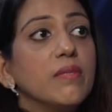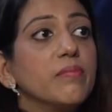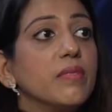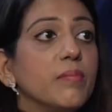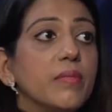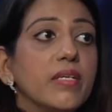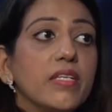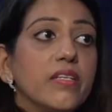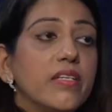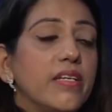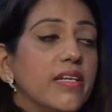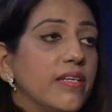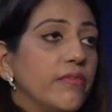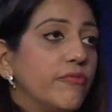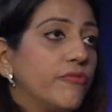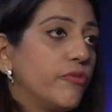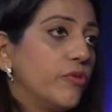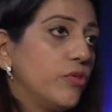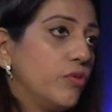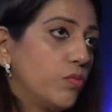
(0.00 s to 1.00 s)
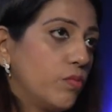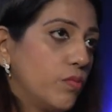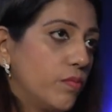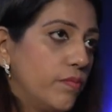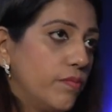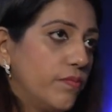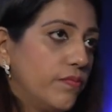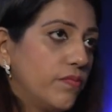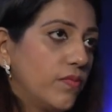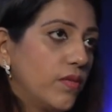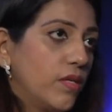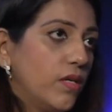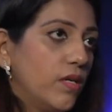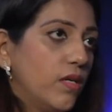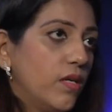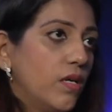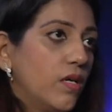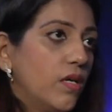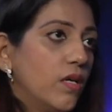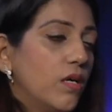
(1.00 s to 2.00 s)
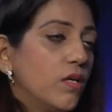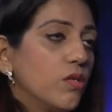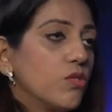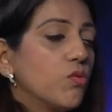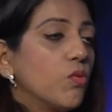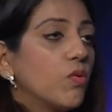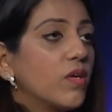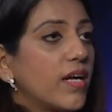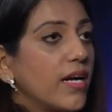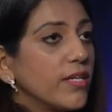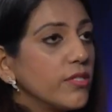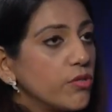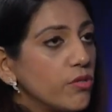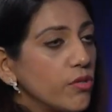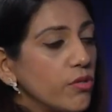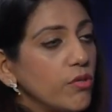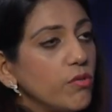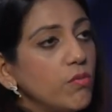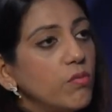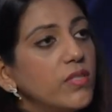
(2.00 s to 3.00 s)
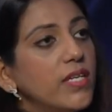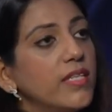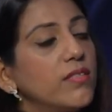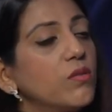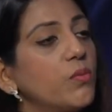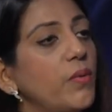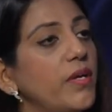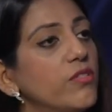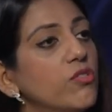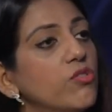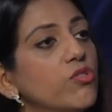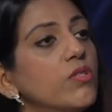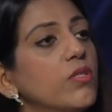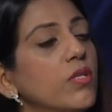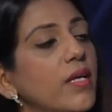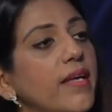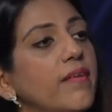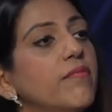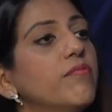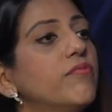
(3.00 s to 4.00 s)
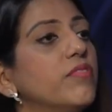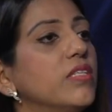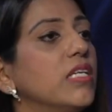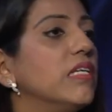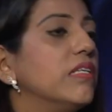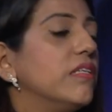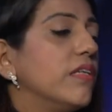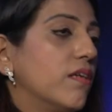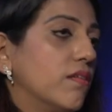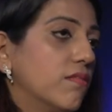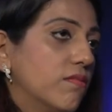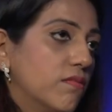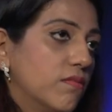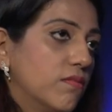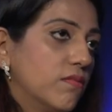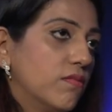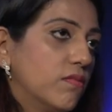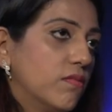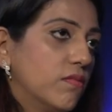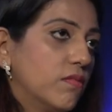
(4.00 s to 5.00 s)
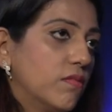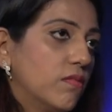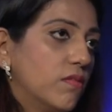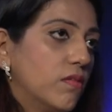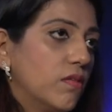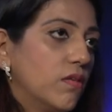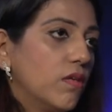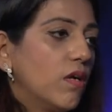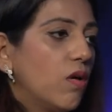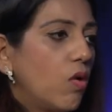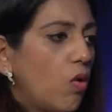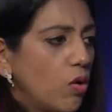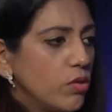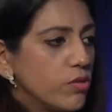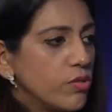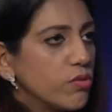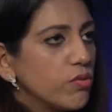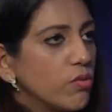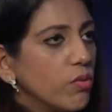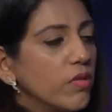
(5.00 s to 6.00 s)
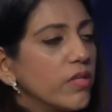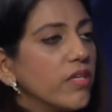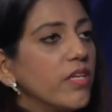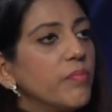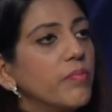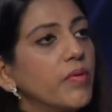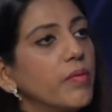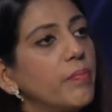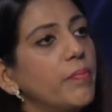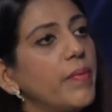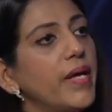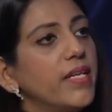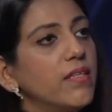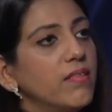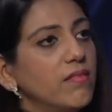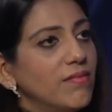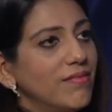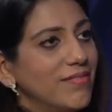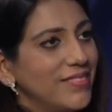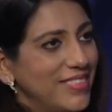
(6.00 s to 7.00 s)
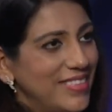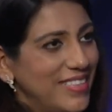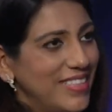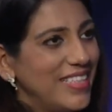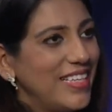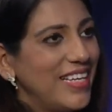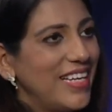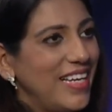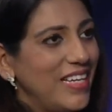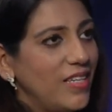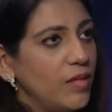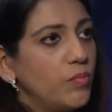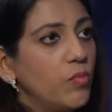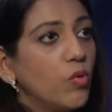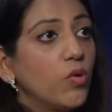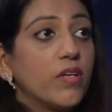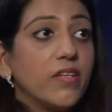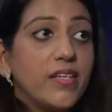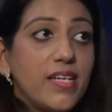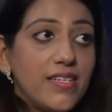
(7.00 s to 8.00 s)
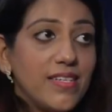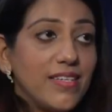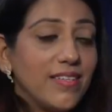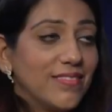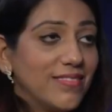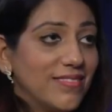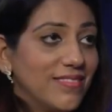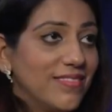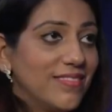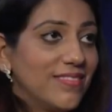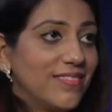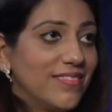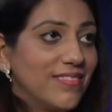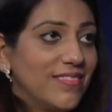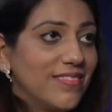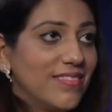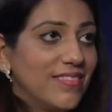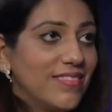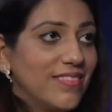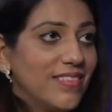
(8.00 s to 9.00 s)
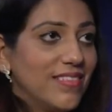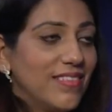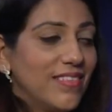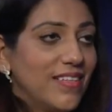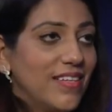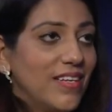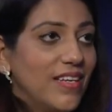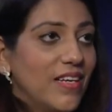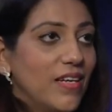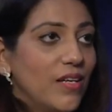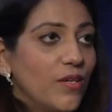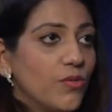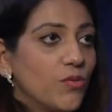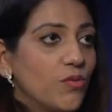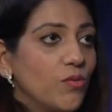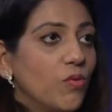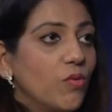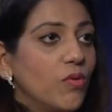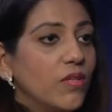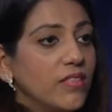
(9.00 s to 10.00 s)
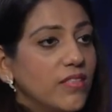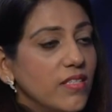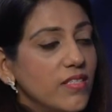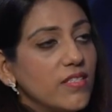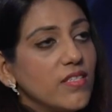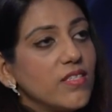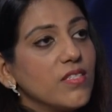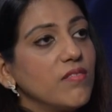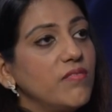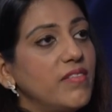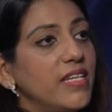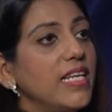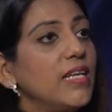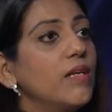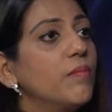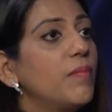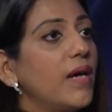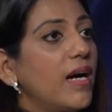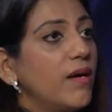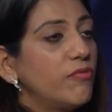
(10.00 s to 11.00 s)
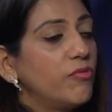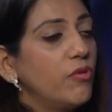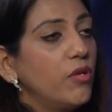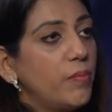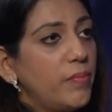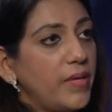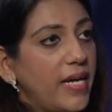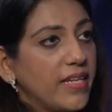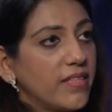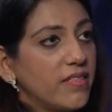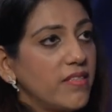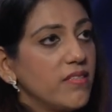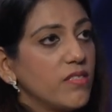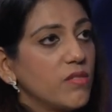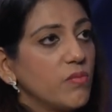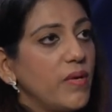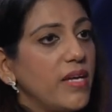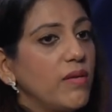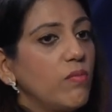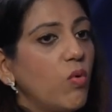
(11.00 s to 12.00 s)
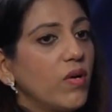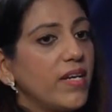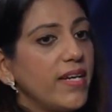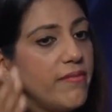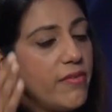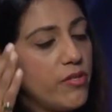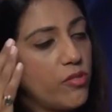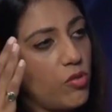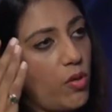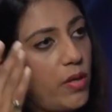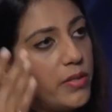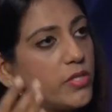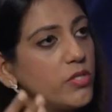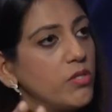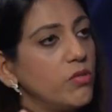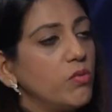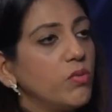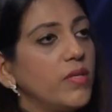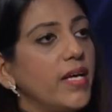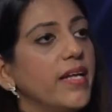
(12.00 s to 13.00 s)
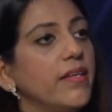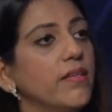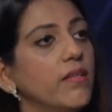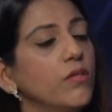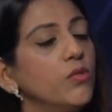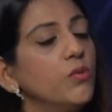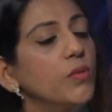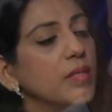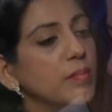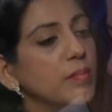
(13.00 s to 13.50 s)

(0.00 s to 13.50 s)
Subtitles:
come immediately for you. So continue that question every day. Also keep a pen and a book ready. So this is a very powerful practice where whatever thoughts you get, you